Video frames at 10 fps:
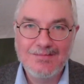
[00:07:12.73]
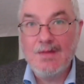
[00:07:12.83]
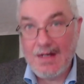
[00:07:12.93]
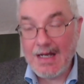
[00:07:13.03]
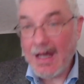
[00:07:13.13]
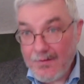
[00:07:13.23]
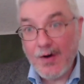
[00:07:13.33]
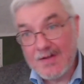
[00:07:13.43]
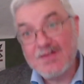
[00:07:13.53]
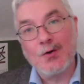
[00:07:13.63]
I have
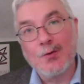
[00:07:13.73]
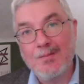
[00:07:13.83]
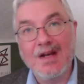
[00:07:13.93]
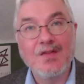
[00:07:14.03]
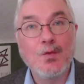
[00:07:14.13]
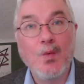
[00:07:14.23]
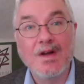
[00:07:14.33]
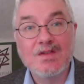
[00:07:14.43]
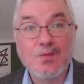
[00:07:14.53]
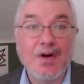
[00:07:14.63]
also been at the
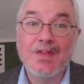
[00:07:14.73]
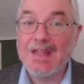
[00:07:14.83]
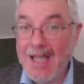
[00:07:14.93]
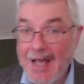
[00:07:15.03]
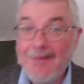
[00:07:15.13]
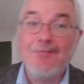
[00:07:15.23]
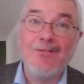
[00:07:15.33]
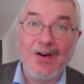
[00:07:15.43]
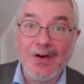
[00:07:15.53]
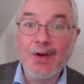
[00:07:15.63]
ones where the
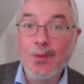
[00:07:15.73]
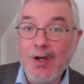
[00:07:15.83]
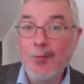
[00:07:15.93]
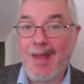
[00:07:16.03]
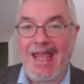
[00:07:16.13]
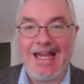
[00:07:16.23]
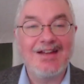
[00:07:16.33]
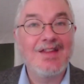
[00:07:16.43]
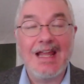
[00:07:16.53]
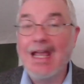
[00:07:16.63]
very real pain
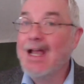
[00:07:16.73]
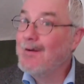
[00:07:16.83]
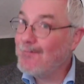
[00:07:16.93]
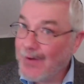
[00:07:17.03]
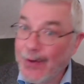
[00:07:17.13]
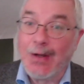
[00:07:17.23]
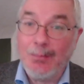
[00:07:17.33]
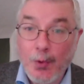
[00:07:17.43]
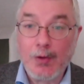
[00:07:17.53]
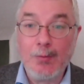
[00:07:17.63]
that a very
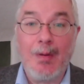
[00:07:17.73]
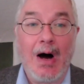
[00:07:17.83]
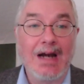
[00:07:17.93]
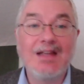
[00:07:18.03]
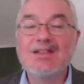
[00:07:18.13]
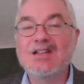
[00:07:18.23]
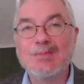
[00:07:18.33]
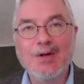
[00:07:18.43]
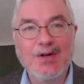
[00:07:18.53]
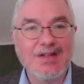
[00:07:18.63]
mortal body is
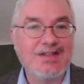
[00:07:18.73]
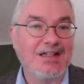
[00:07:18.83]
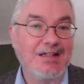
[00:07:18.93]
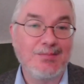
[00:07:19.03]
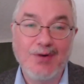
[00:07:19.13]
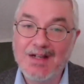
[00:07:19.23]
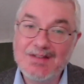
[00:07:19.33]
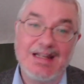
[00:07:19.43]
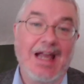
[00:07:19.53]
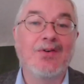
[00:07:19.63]
experiencing breaks
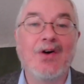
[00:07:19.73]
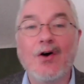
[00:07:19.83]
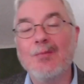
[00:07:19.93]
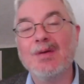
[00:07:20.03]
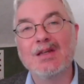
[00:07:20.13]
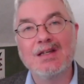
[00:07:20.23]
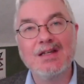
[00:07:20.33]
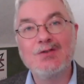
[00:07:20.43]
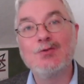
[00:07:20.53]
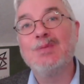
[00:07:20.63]
down our ability
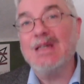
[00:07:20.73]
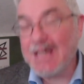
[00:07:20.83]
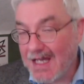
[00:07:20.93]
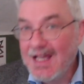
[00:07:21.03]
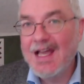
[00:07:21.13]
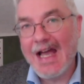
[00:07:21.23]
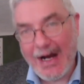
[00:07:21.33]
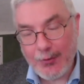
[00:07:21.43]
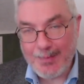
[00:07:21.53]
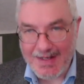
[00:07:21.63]
to be
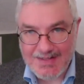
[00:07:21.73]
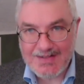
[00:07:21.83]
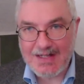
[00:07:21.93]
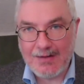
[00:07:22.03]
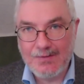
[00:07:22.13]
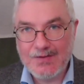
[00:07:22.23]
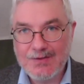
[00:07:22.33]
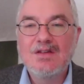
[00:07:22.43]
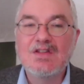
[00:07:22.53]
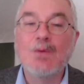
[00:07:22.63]
our best selves.
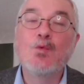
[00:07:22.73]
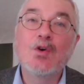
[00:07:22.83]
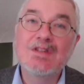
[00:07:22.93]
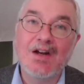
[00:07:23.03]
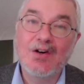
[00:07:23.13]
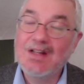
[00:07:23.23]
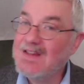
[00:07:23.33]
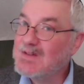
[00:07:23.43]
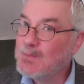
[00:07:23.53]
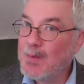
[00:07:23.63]
Some words uttered in
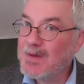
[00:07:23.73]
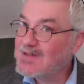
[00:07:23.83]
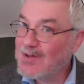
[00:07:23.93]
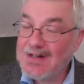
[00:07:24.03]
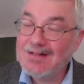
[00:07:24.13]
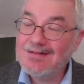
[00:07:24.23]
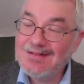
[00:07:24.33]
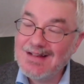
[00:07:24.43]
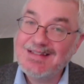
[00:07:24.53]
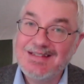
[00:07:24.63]
these moments are not
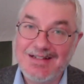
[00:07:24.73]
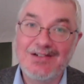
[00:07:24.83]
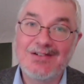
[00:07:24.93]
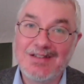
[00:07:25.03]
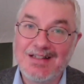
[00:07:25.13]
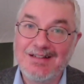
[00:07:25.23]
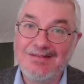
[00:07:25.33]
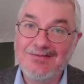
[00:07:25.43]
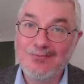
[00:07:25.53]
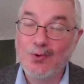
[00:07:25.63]
necessarily
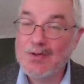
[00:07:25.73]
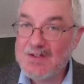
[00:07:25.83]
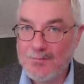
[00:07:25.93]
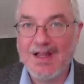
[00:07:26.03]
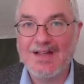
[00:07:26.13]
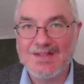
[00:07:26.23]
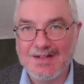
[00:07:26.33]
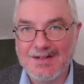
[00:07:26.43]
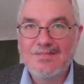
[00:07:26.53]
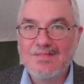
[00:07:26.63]
words of blessing.
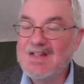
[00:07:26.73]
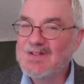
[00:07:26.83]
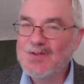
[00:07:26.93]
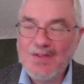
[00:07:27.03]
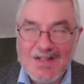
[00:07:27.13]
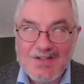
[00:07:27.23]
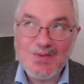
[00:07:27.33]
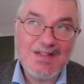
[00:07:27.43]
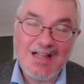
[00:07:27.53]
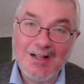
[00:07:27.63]
These are things we
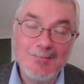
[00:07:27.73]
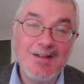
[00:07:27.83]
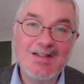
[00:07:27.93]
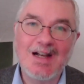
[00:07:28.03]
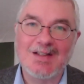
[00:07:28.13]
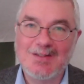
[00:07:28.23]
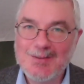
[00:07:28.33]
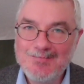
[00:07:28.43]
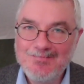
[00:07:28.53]
seldom discuss.